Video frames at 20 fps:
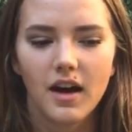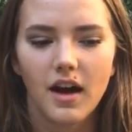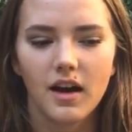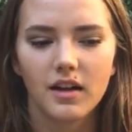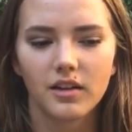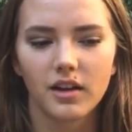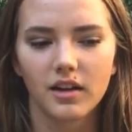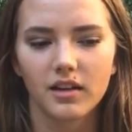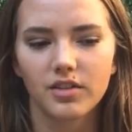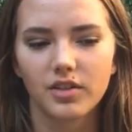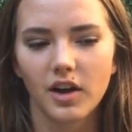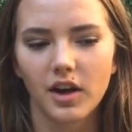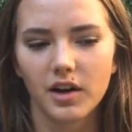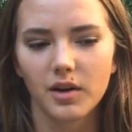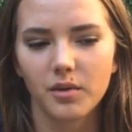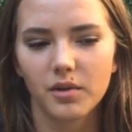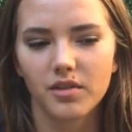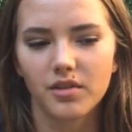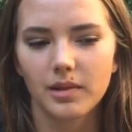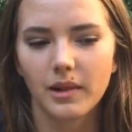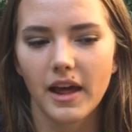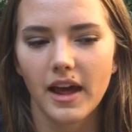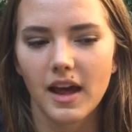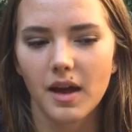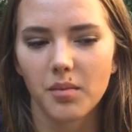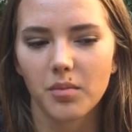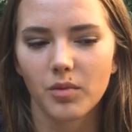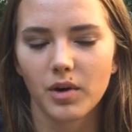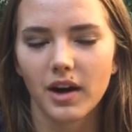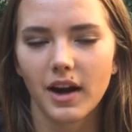I like thought it was
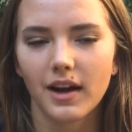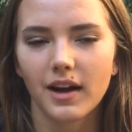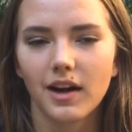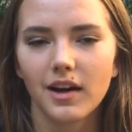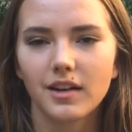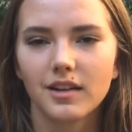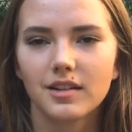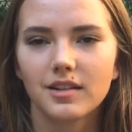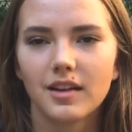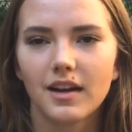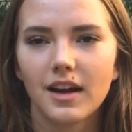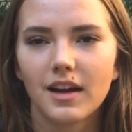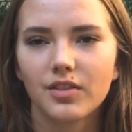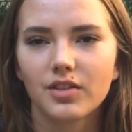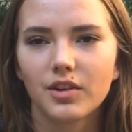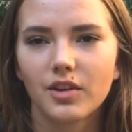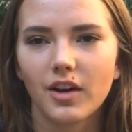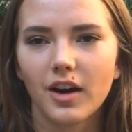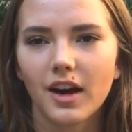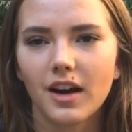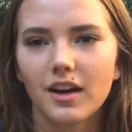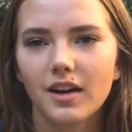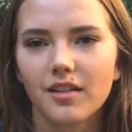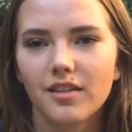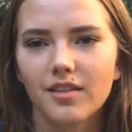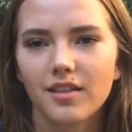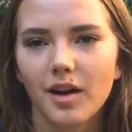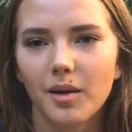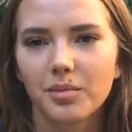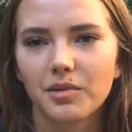lame when I got into eighth grade
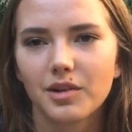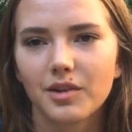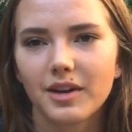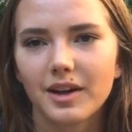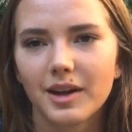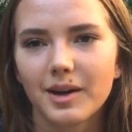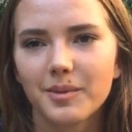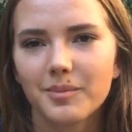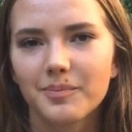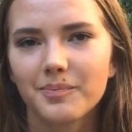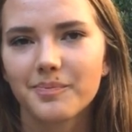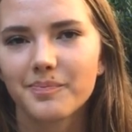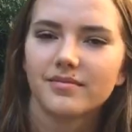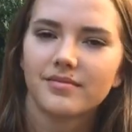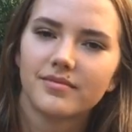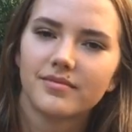and stopped doing it.